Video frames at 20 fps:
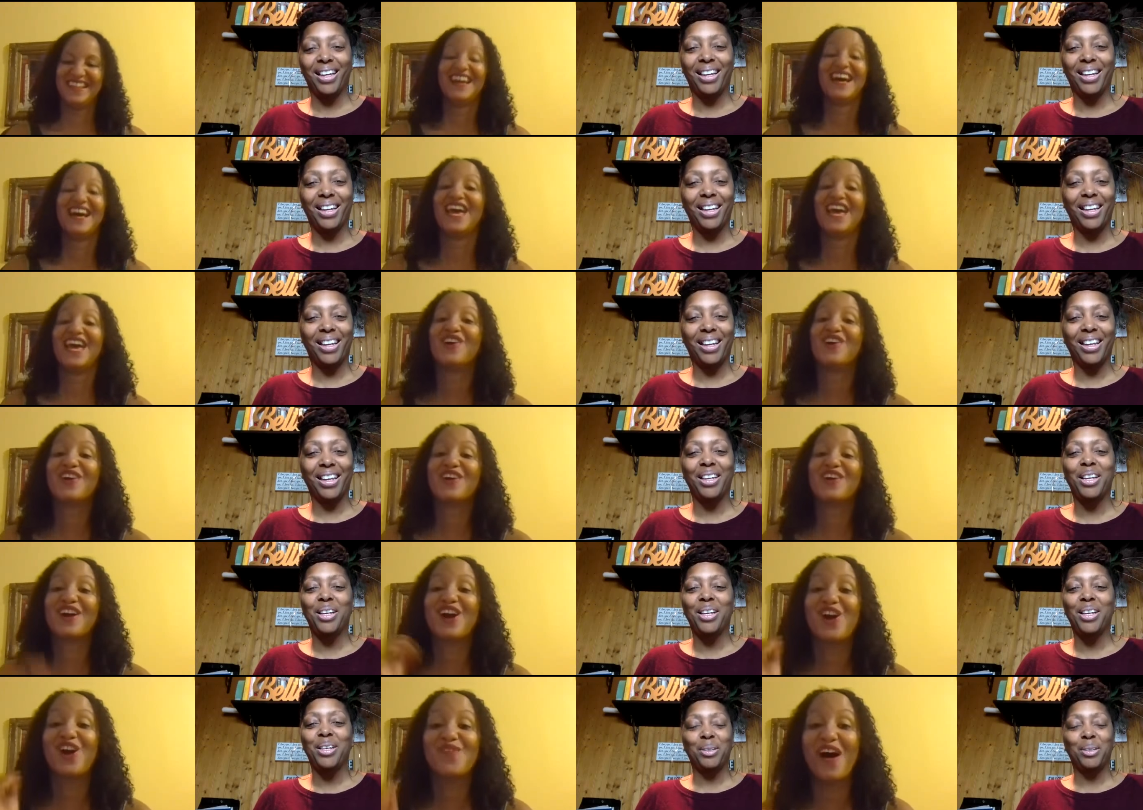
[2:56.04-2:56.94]
Speaker 1: it'll
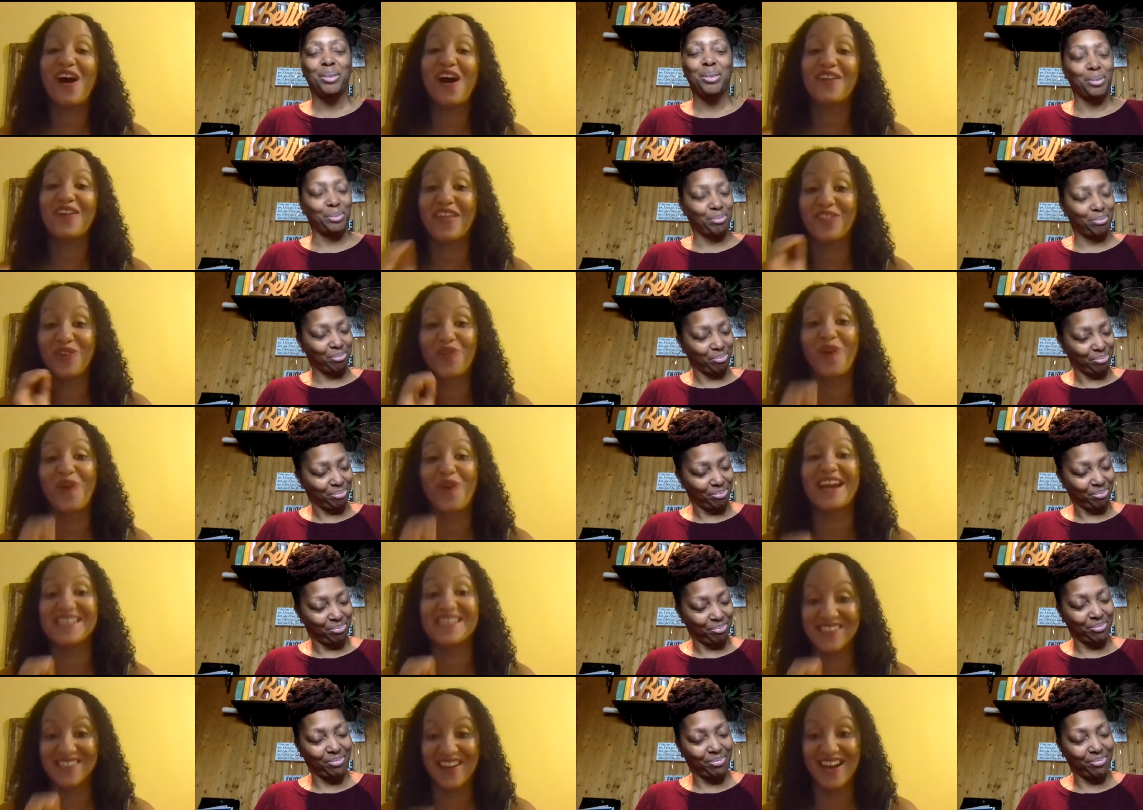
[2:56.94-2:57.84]
come out at the right
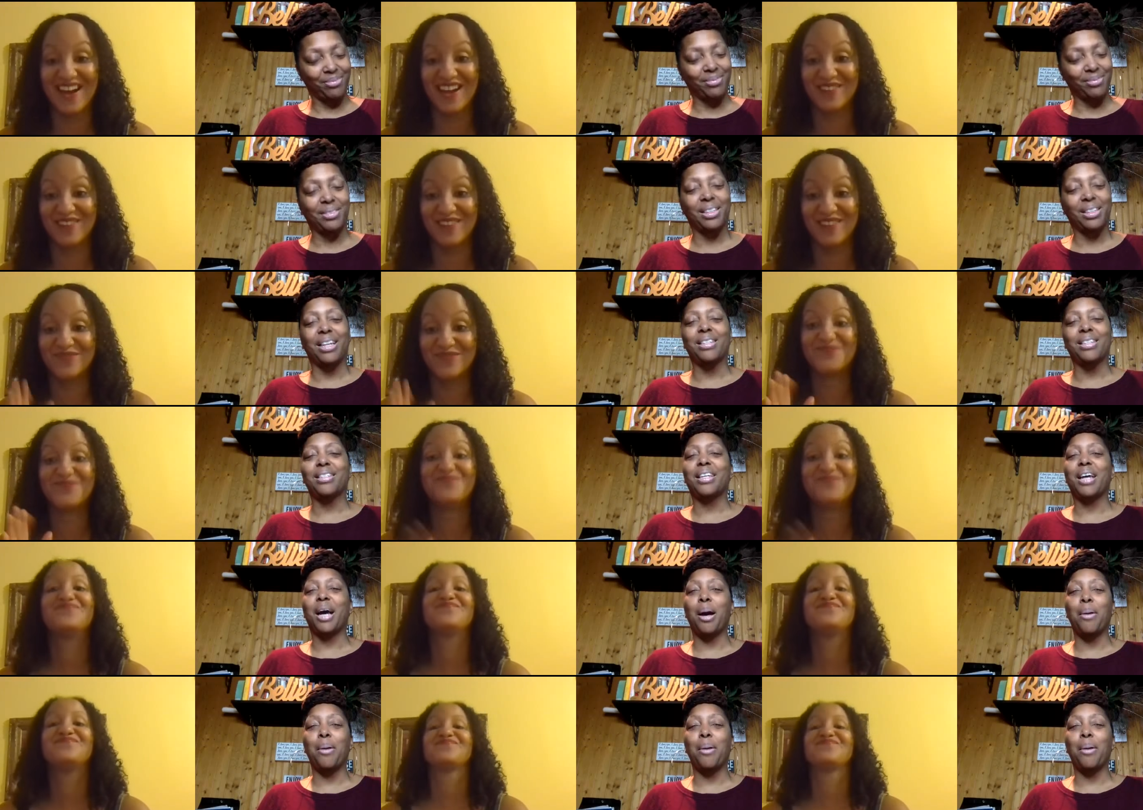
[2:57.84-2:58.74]
time.
Speaker 2: It's
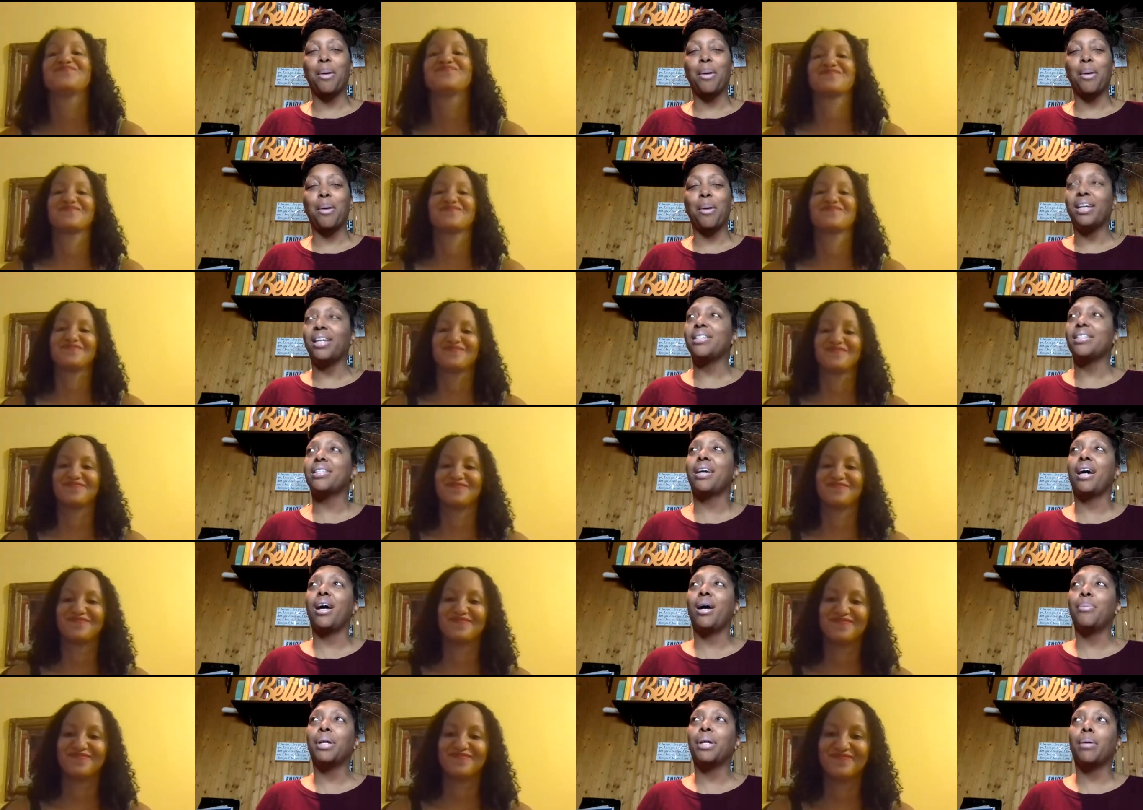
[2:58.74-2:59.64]
coming. It's
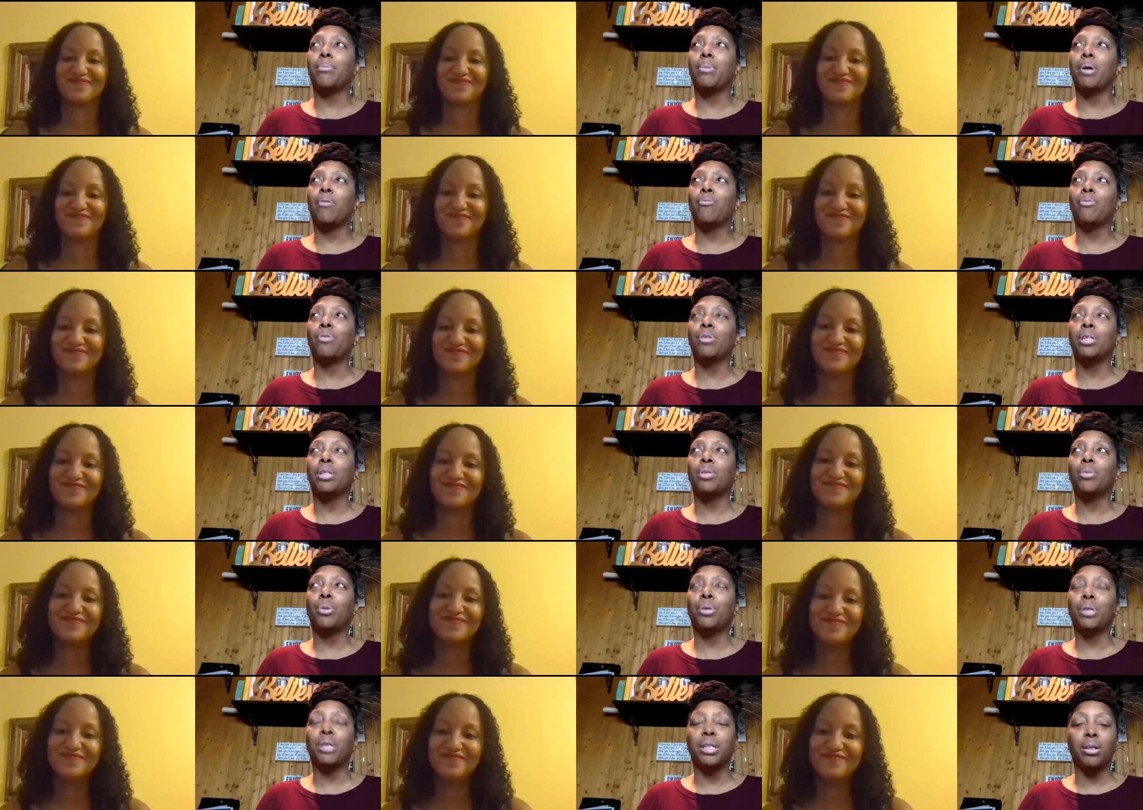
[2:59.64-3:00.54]
coming. I'm, I'm really
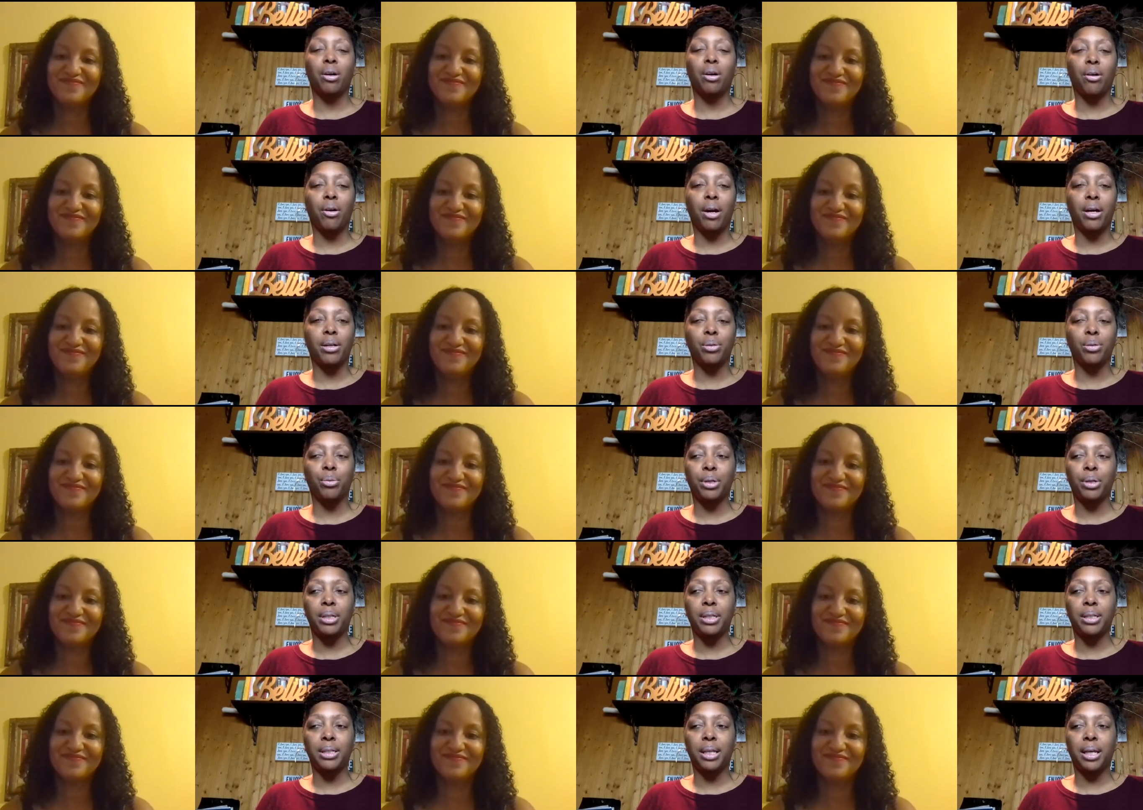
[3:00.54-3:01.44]
working hard on
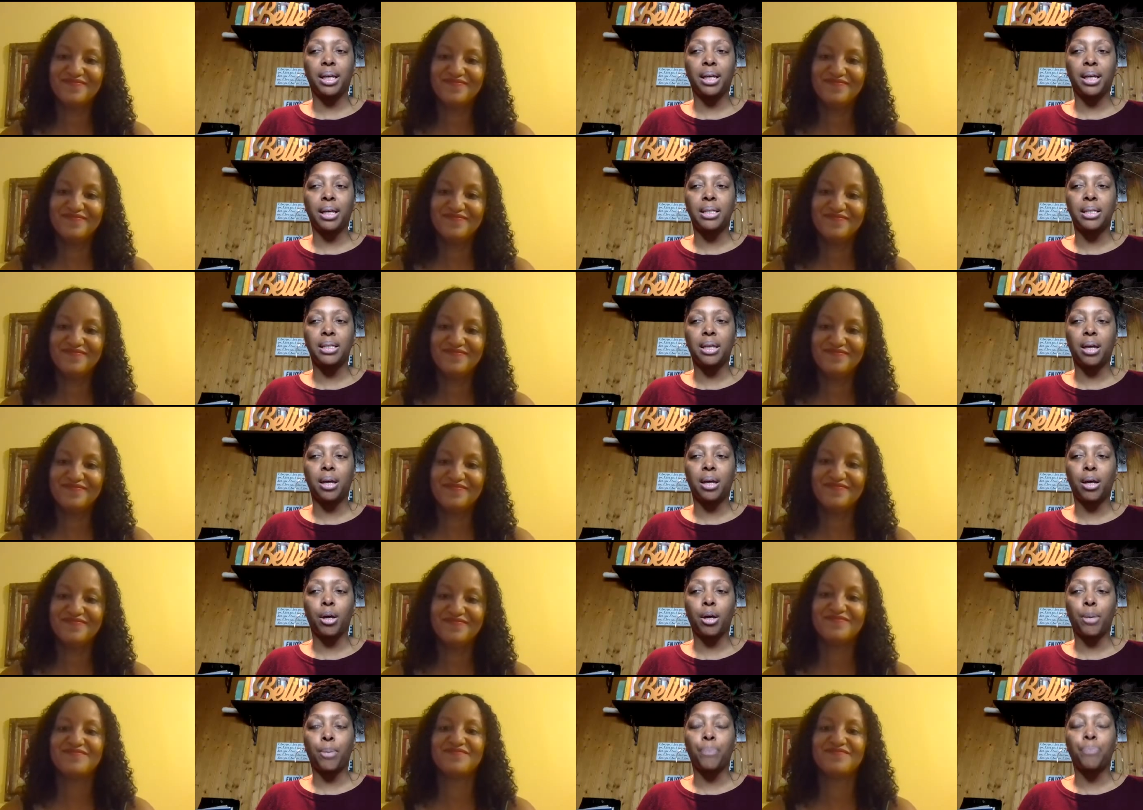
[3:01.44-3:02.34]
it, and
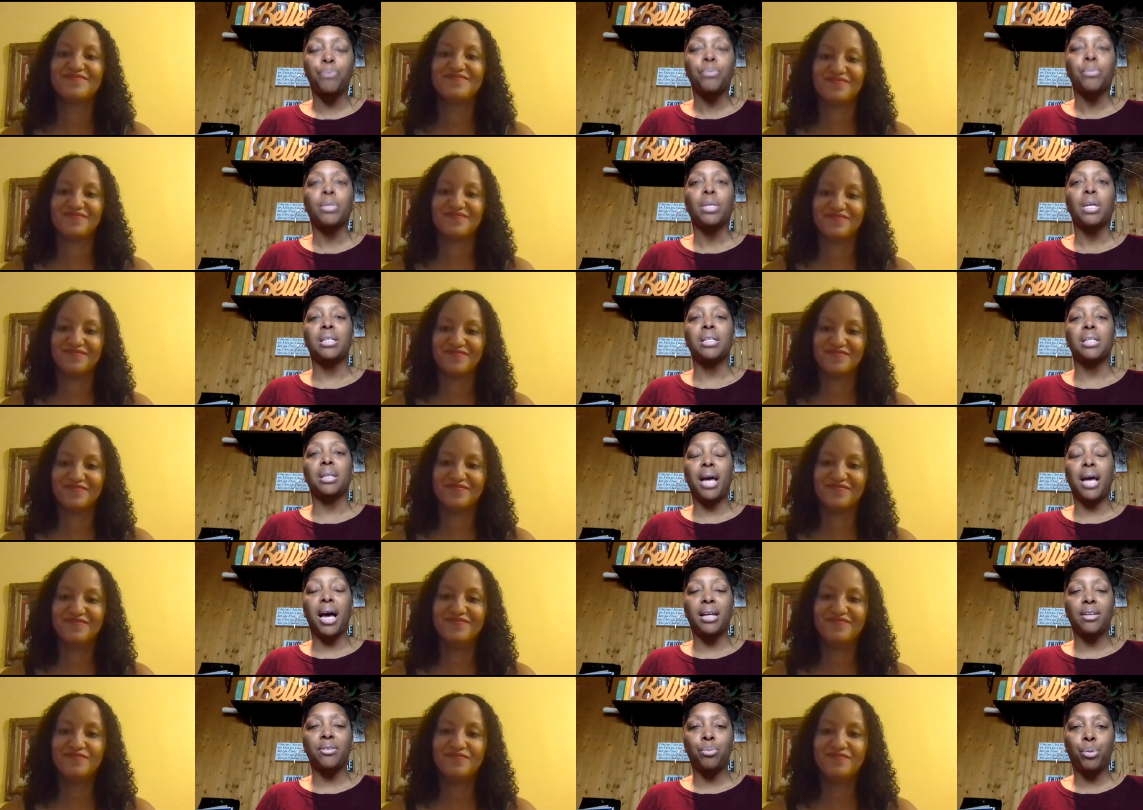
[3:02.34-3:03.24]
um, it's a
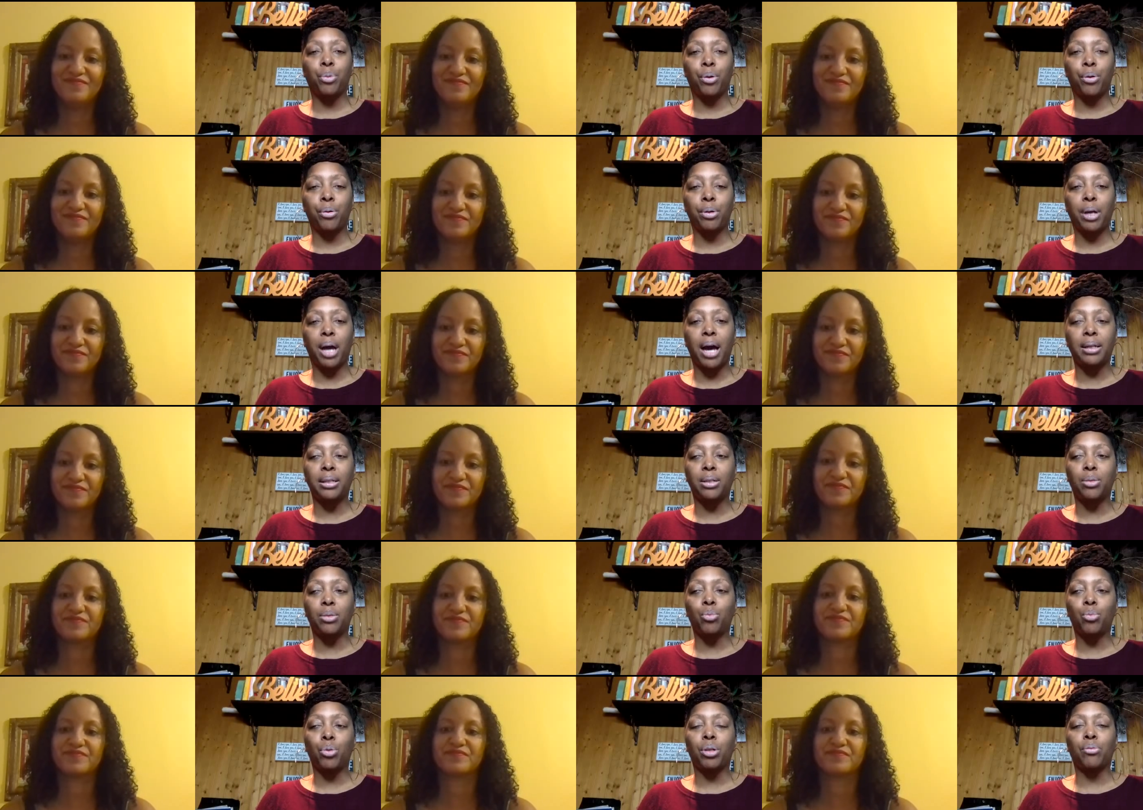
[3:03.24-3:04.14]
lot of work. I didn't
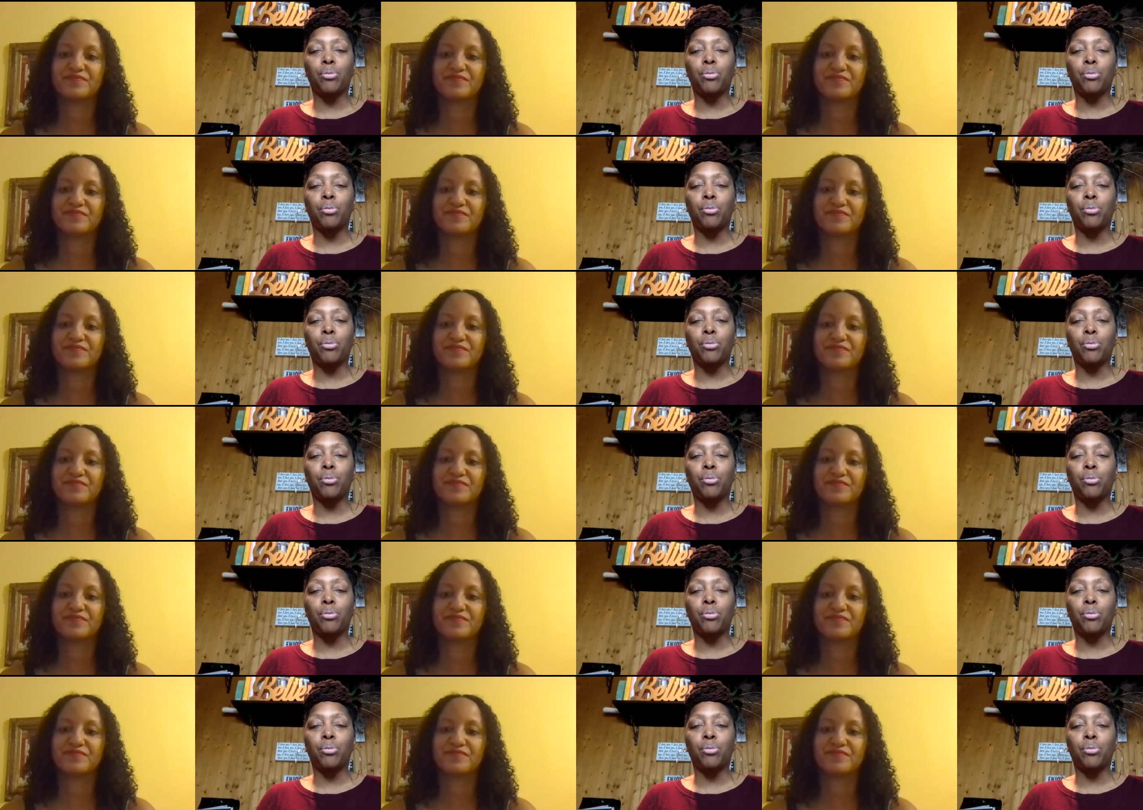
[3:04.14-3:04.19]
want to